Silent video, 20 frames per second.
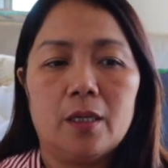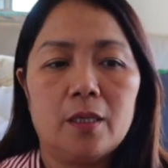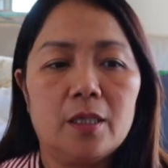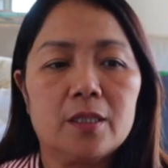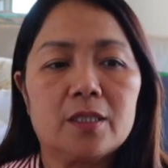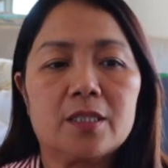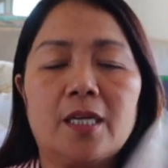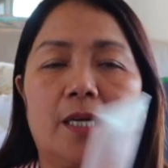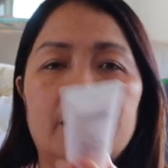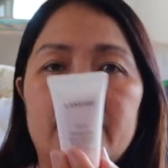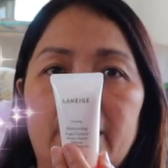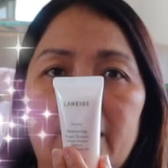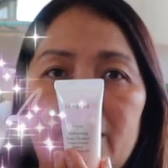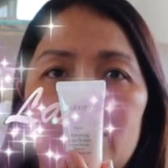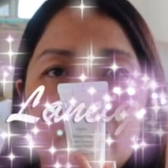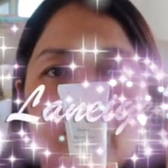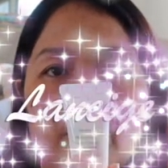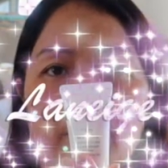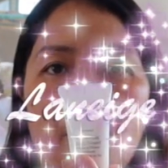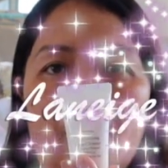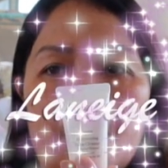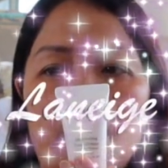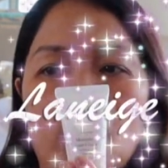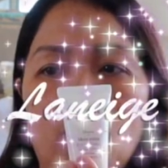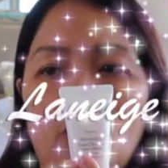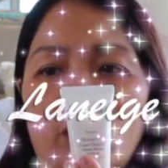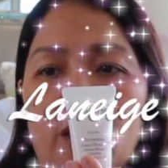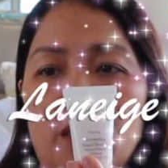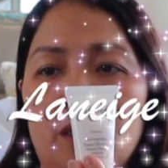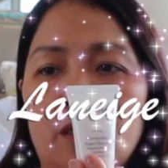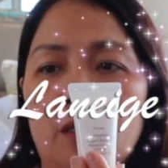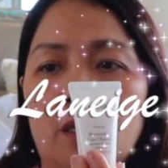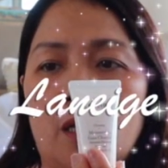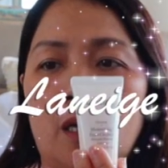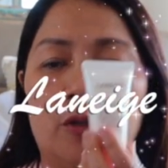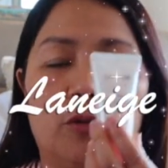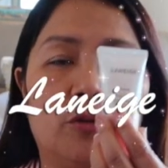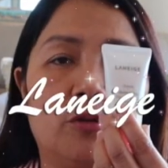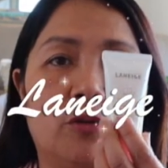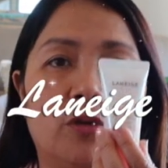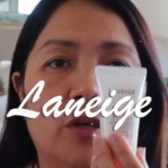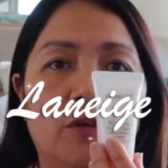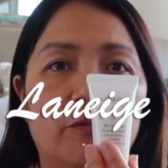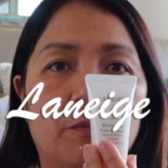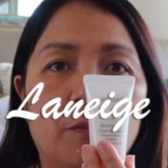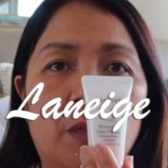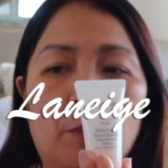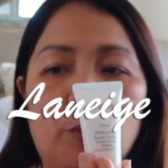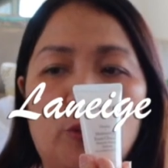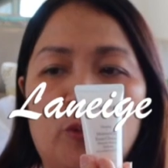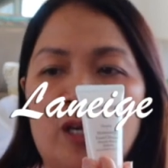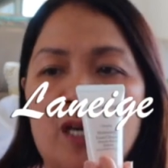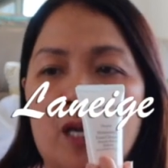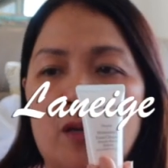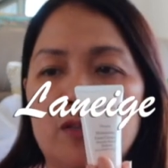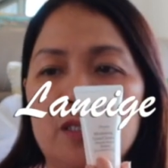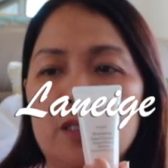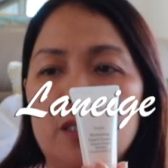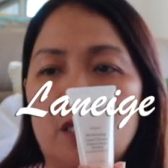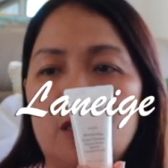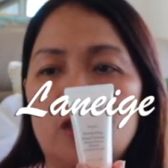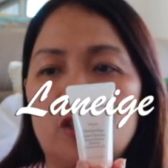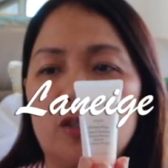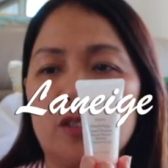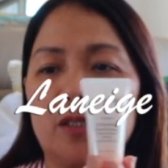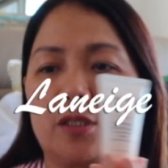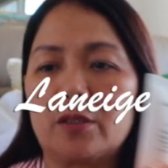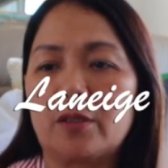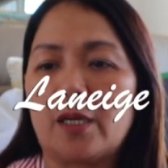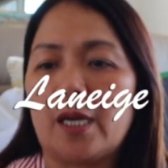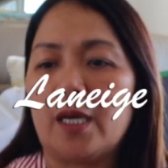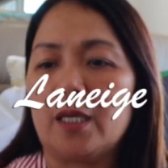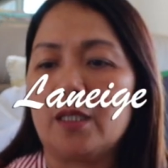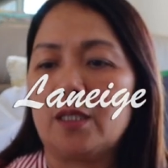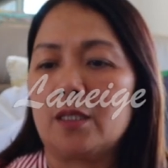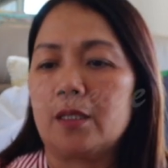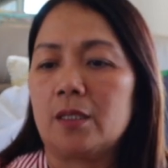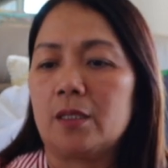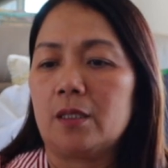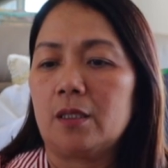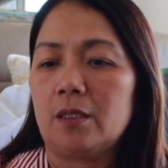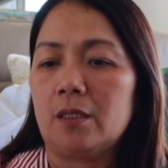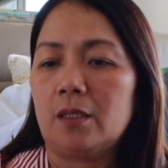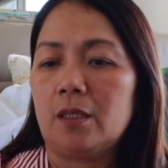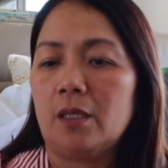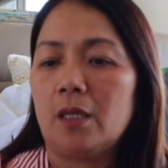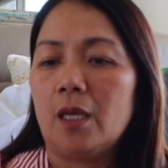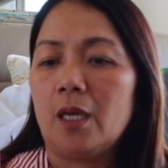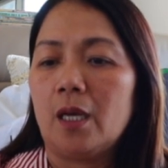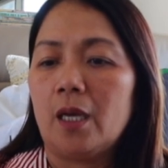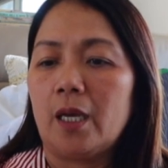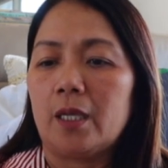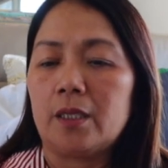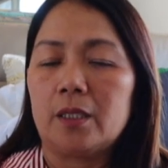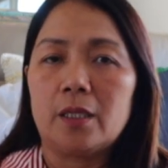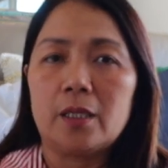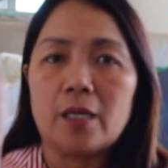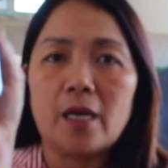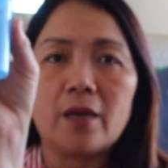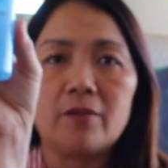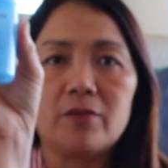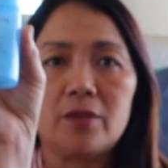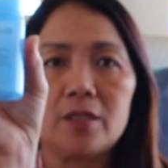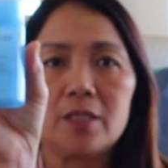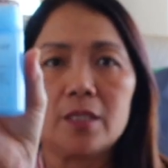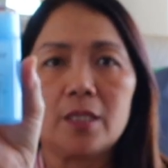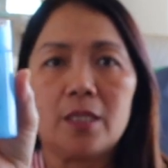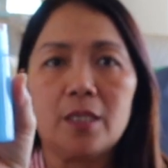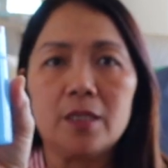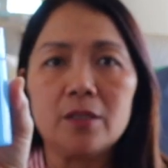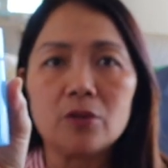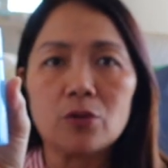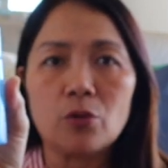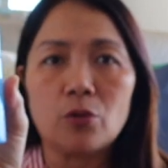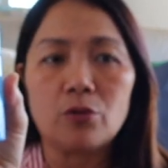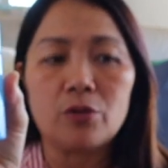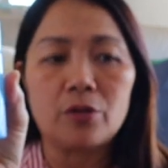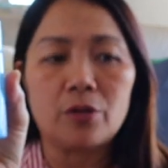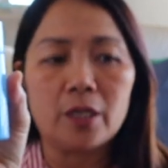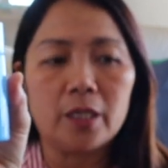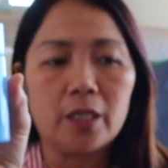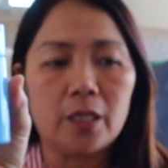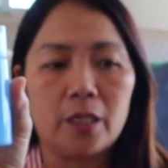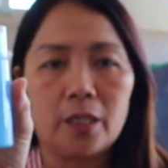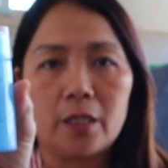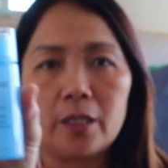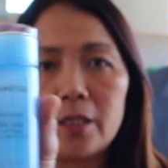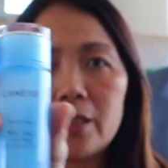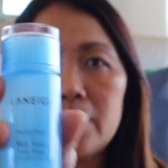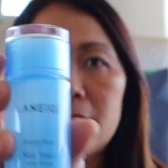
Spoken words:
It's Laneige, by the way. I don't know if my pronunciation is right. And then I have the skin toner here.